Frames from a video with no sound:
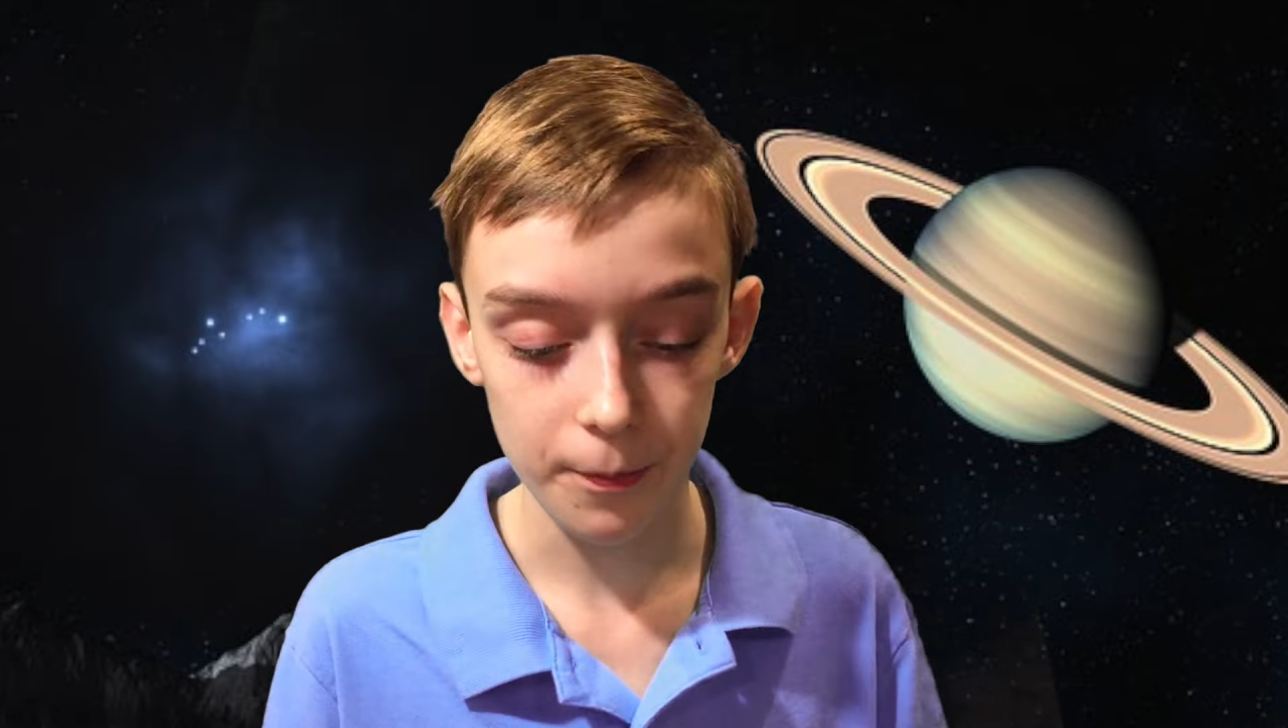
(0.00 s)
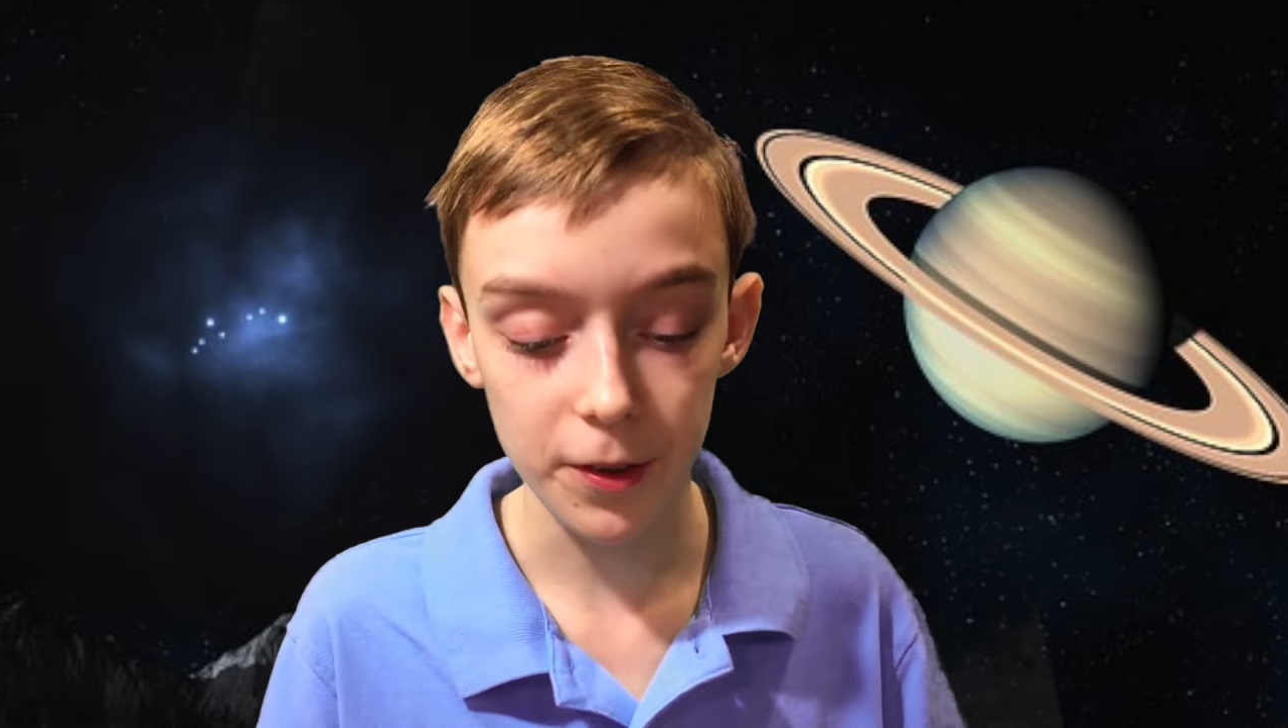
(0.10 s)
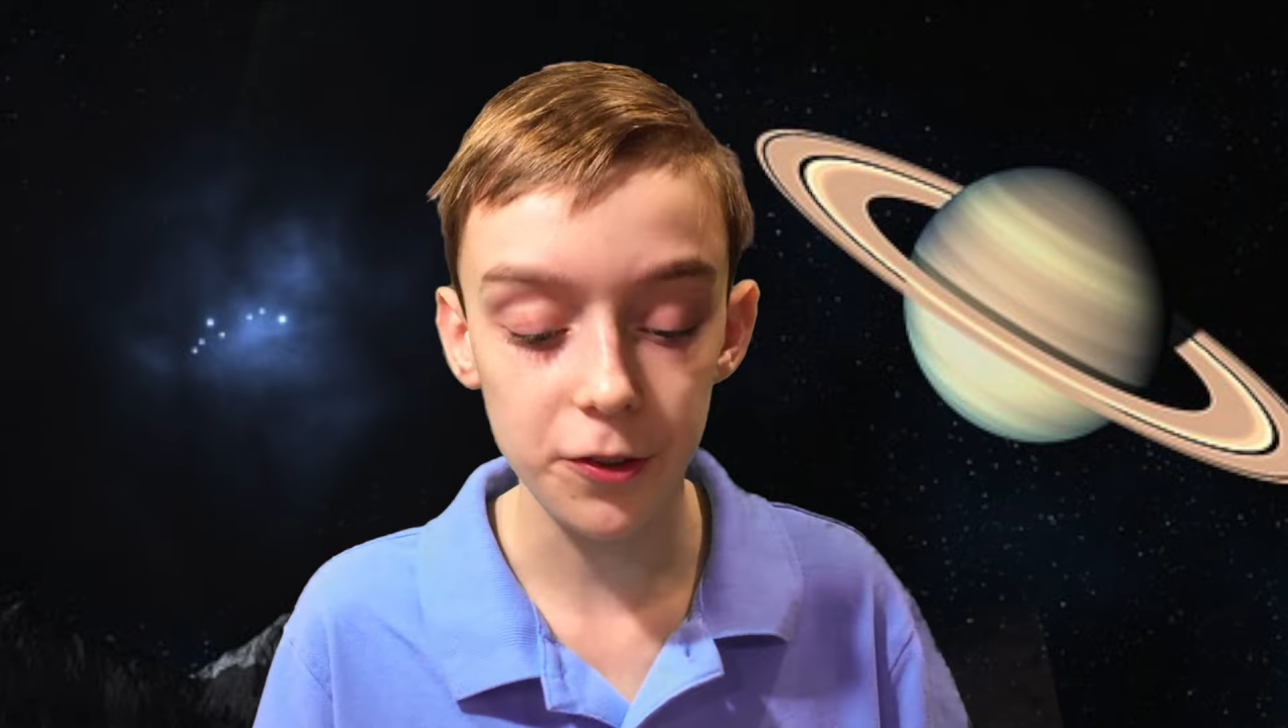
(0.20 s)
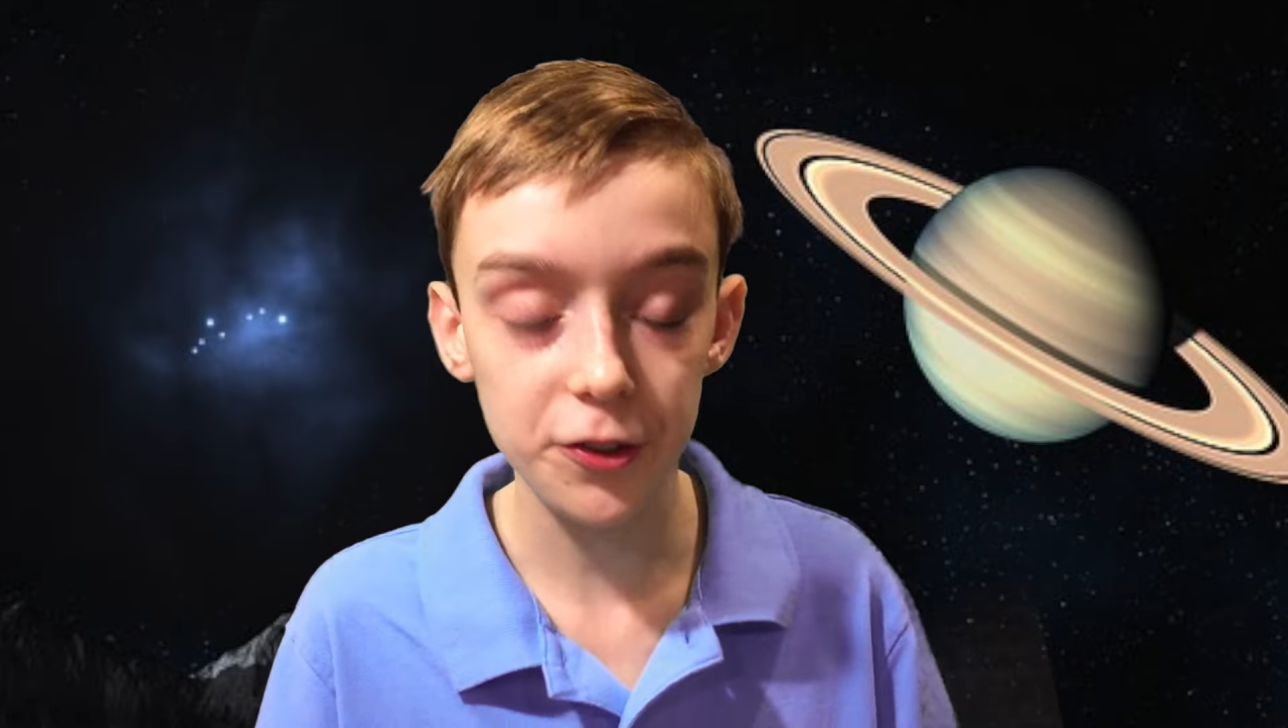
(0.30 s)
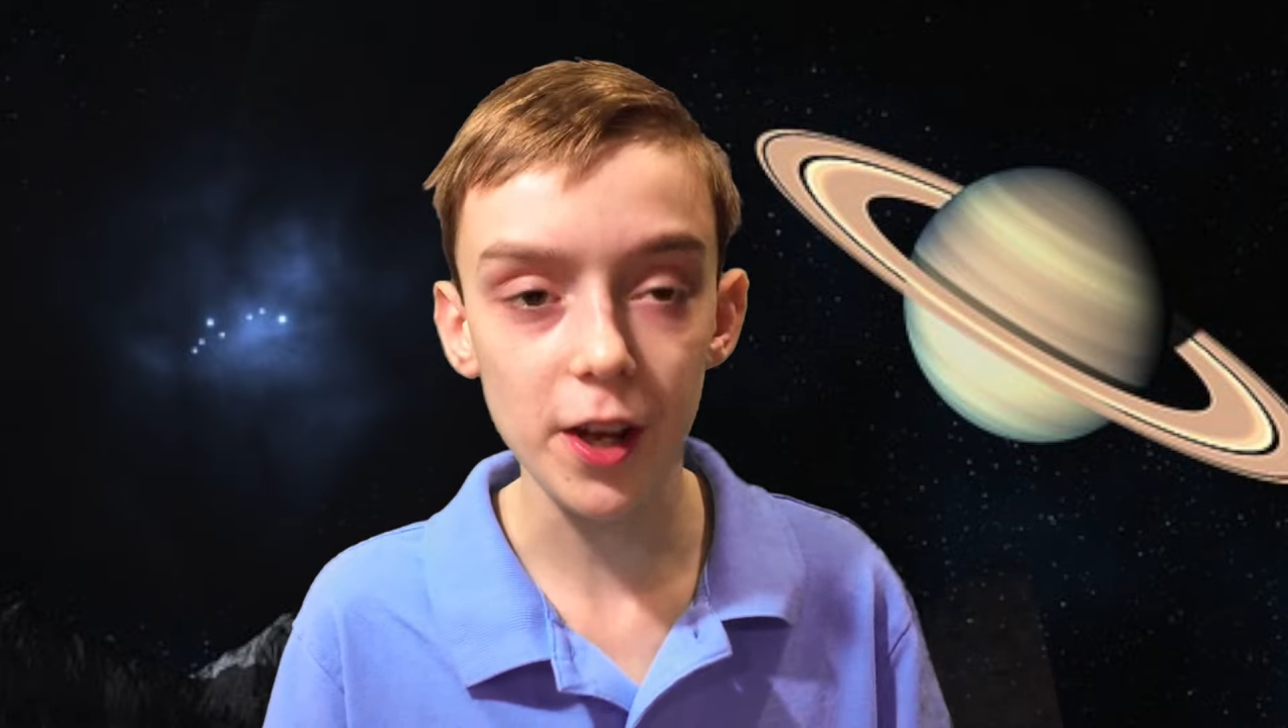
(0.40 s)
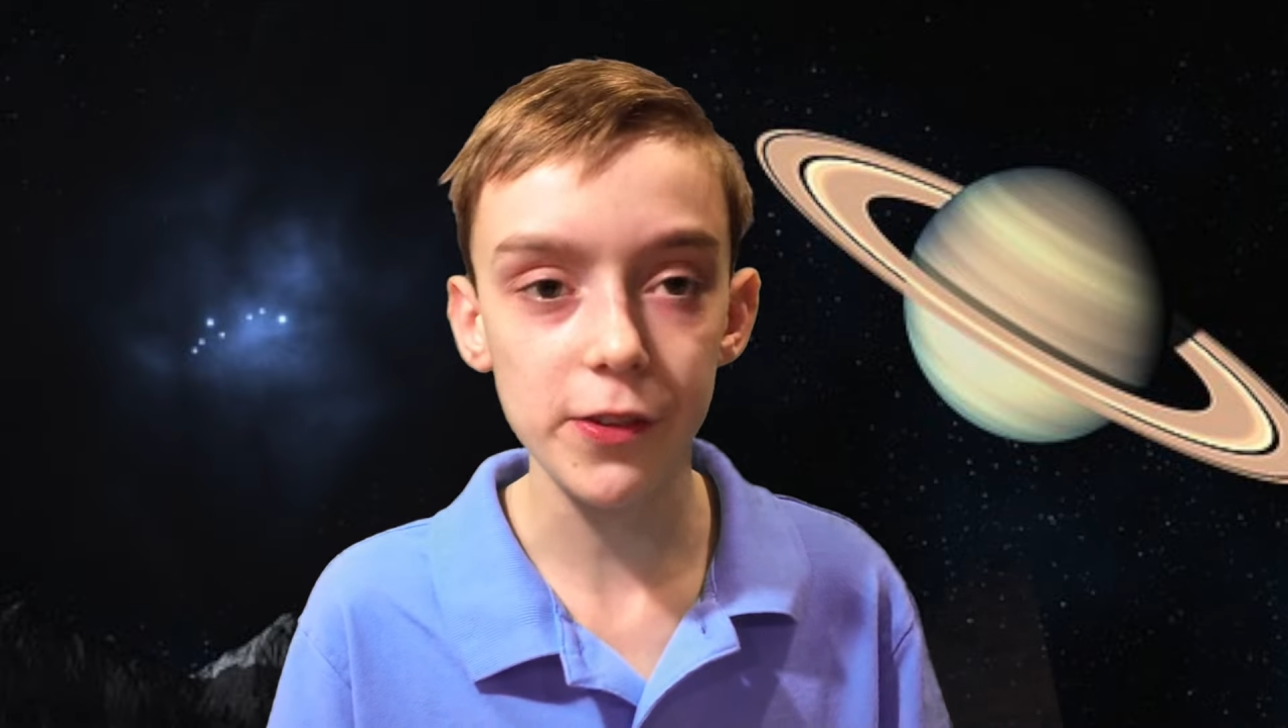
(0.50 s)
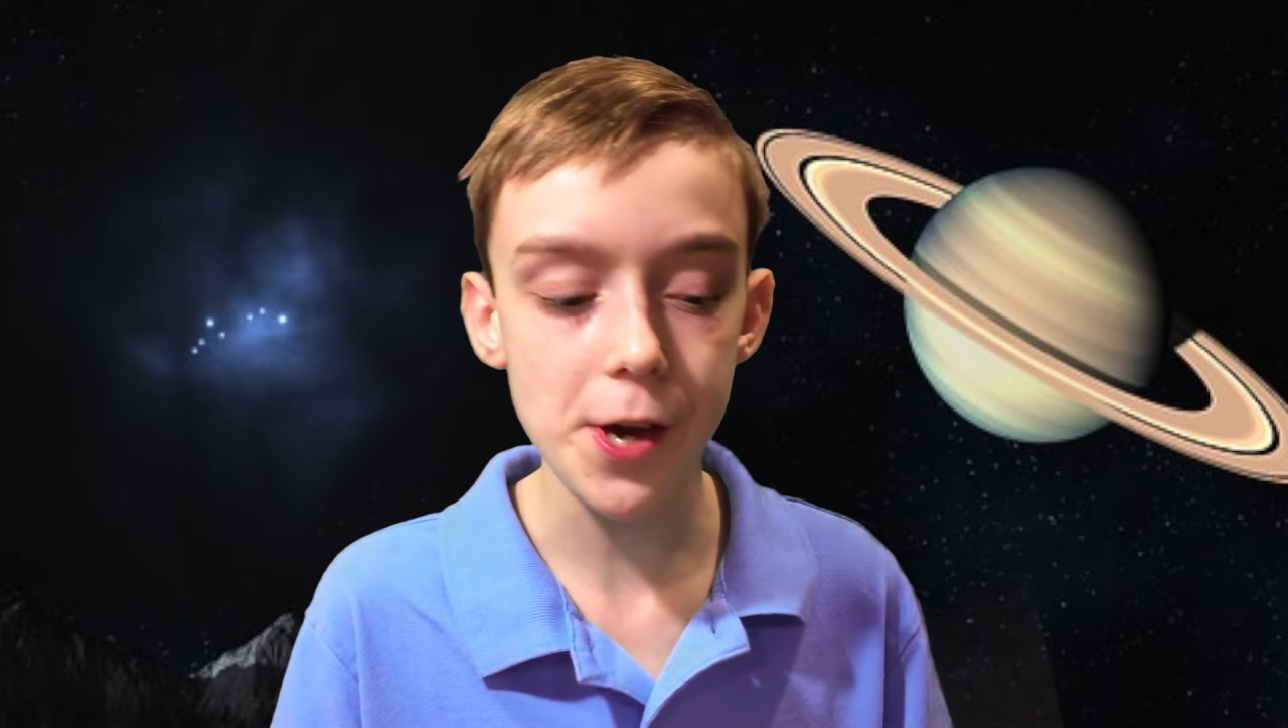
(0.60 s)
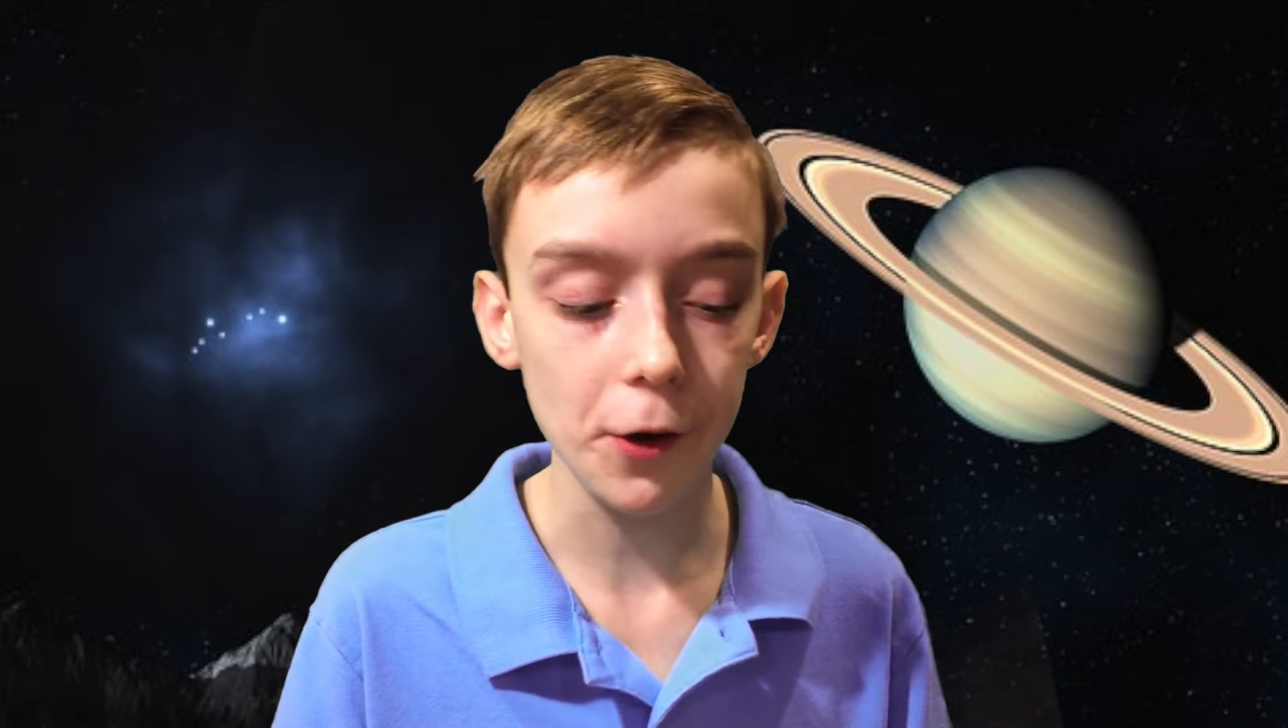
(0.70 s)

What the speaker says: Instead, the